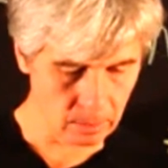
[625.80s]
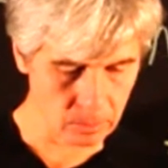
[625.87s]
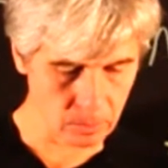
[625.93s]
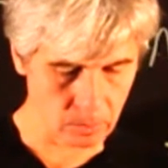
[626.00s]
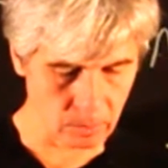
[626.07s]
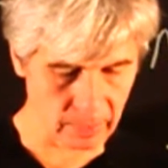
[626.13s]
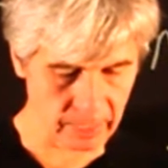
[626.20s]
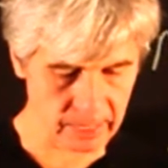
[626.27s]

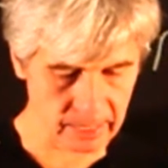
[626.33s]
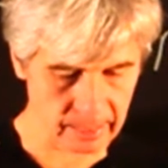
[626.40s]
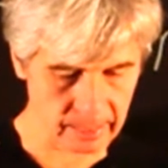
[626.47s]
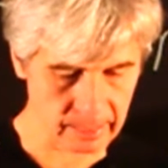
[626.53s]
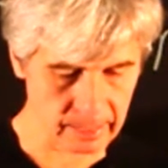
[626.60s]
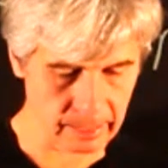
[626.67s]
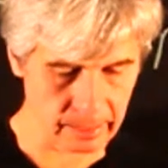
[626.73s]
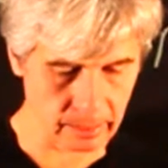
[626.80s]
let's
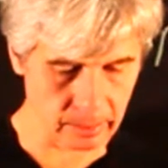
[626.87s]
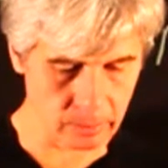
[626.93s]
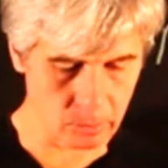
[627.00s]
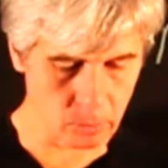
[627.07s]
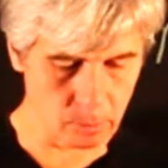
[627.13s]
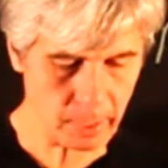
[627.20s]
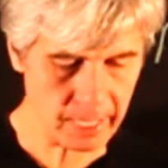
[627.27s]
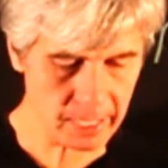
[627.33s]
consider
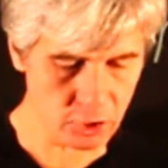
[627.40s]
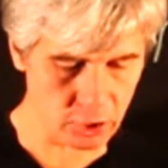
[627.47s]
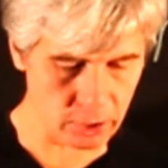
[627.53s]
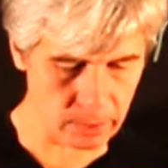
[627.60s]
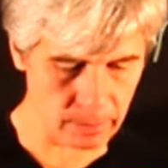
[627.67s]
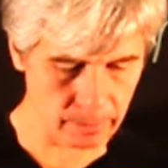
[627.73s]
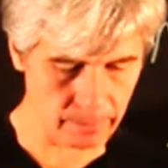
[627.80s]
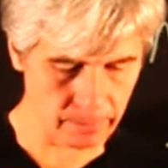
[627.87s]
two
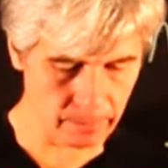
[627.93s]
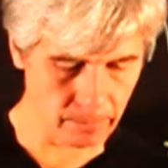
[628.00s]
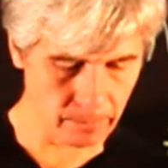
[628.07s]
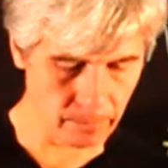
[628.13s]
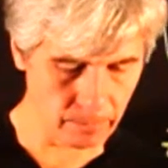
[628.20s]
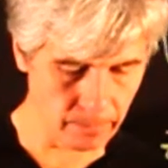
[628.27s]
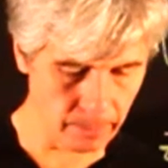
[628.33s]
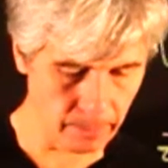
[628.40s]
branches,
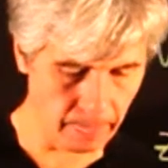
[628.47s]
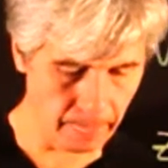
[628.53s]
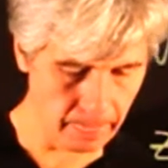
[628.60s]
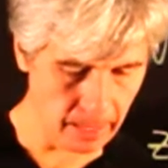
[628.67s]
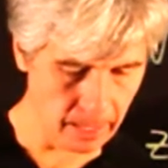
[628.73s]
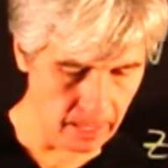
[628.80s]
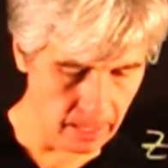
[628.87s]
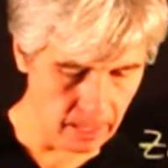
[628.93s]

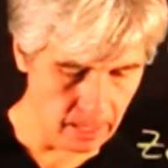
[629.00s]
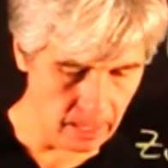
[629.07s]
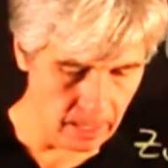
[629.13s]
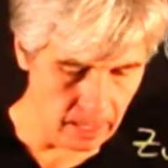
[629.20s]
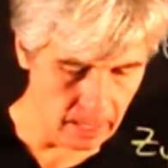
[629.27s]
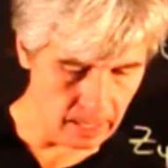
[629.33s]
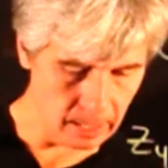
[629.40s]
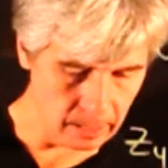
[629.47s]

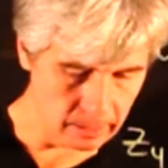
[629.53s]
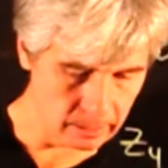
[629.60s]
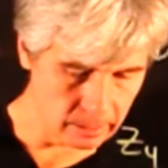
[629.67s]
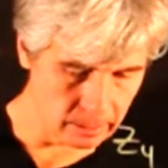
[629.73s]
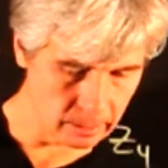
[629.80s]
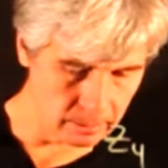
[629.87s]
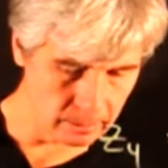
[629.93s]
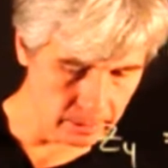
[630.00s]

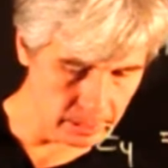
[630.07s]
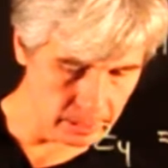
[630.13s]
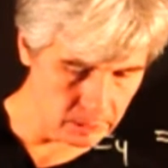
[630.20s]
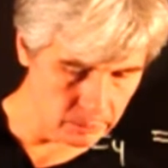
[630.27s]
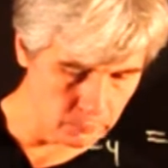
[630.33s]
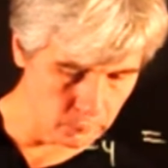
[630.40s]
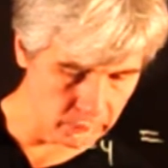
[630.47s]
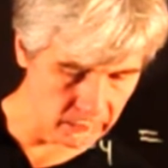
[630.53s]
and let's
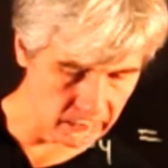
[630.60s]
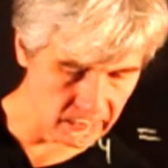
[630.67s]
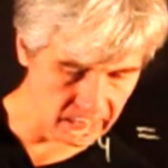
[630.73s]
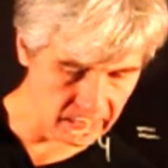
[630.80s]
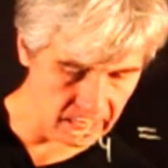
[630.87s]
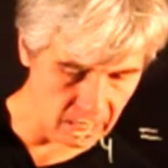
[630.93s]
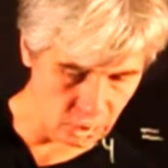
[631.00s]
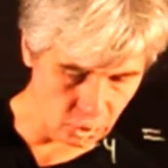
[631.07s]
put a
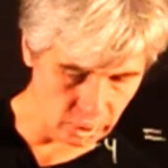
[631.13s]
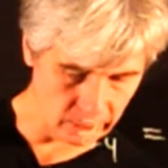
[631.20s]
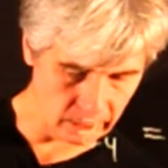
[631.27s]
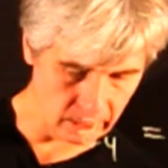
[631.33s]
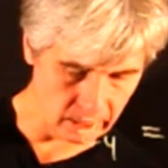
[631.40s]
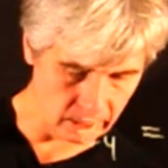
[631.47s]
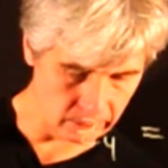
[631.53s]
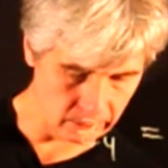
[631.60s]
negation
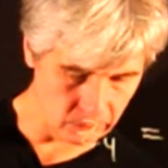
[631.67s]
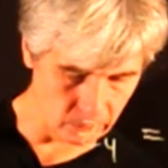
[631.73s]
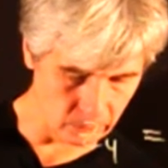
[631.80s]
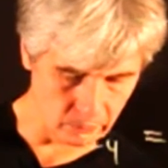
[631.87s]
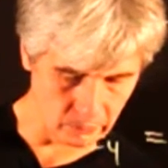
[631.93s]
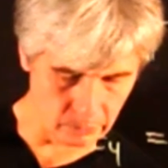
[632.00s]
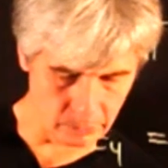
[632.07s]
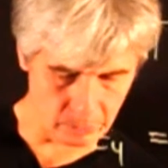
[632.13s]
here.
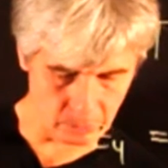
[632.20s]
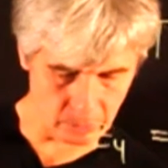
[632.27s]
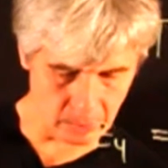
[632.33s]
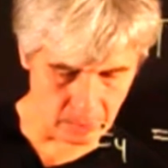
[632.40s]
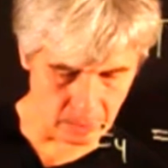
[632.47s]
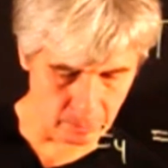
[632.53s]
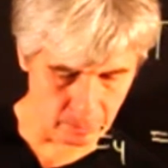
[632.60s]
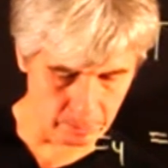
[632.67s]
So
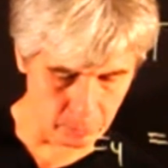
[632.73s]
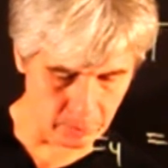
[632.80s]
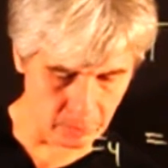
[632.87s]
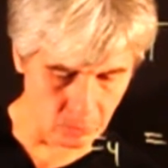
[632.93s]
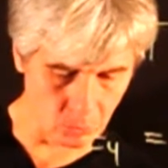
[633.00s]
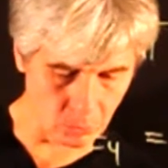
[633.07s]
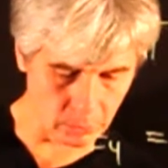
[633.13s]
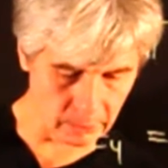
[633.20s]
here we put a
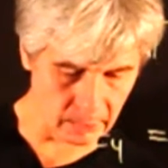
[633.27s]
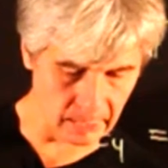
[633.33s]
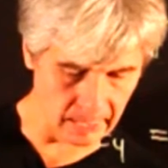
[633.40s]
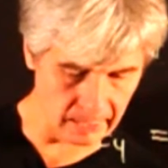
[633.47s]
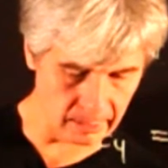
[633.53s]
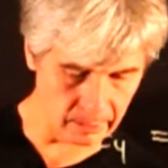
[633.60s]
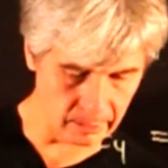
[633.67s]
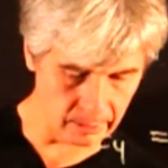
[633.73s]
NOT
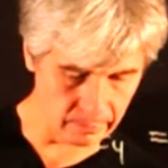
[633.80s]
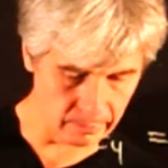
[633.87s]
gate.